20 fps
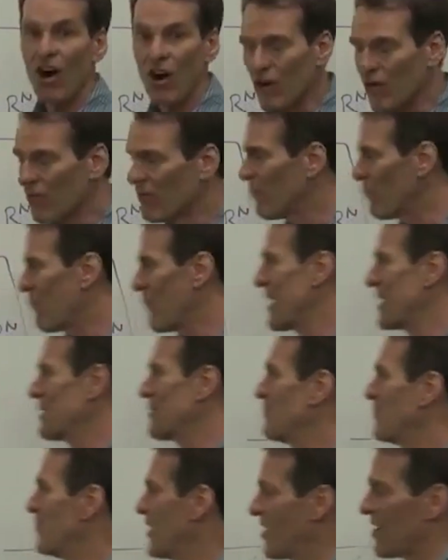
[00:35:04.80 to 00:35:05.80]
of
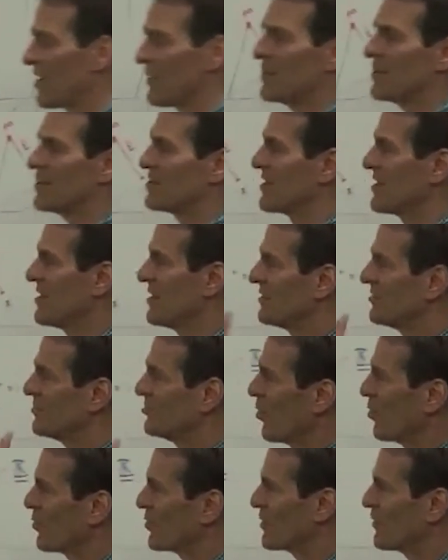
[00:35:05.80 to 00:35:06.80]
random variables.
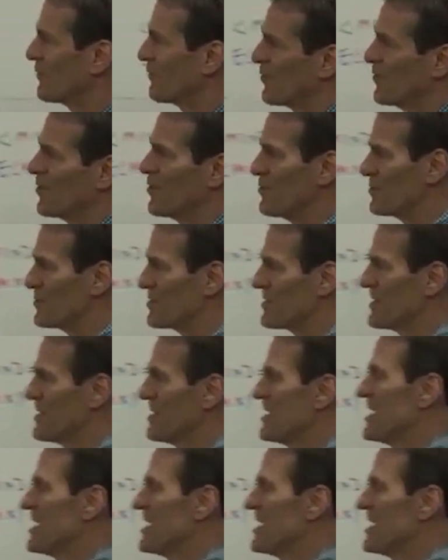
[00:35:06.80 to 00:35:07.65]
Don't confuse